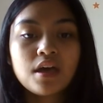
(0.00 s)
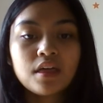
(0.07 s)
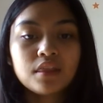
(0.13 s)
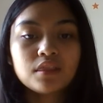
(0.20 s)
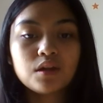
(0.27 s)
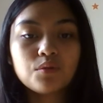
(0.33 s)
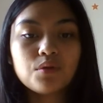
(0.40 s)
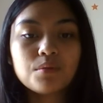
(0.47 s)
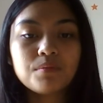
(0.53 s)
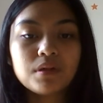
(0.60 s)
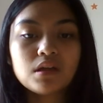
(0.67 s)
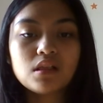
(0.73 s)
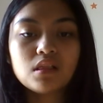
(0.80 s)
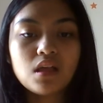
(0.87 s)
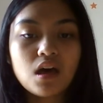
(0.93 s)
there will
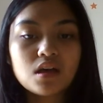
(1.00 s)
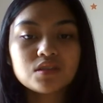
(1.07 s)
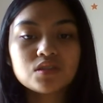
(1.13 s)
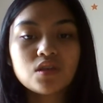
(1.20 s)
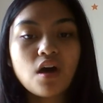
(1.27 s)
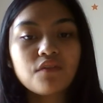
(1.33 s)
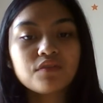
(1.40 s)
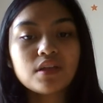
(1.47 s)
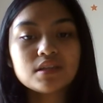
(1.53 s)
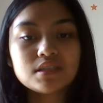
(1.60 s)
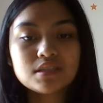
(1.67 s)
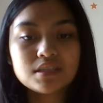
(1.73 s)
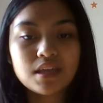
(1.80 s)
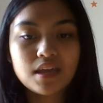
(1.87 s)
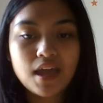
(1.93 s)
be lots of
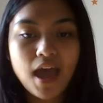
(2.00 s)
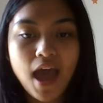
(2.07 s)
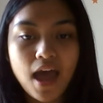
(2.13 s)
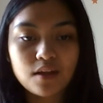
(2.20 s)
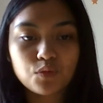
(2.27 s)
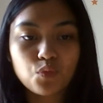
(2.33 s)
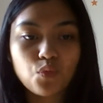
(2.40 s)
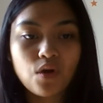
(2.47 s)
lessons they had.